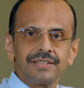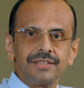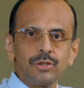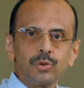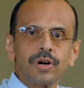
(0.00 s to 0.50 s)

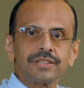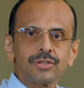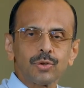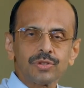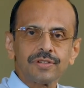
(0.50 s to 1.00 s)
You are the
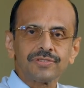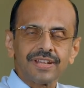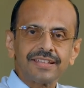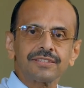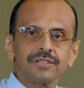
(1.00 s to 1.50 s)
source of
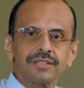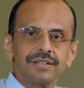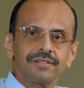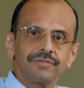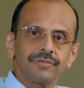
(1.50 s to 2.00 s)
strength
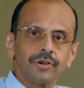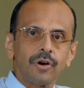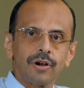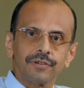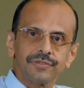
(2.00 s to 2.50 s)
for
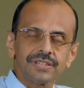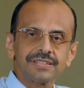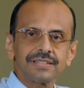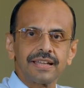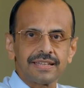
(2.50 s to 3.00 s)
all of
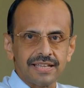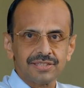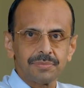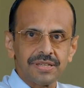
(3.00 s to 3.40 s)
us at Aster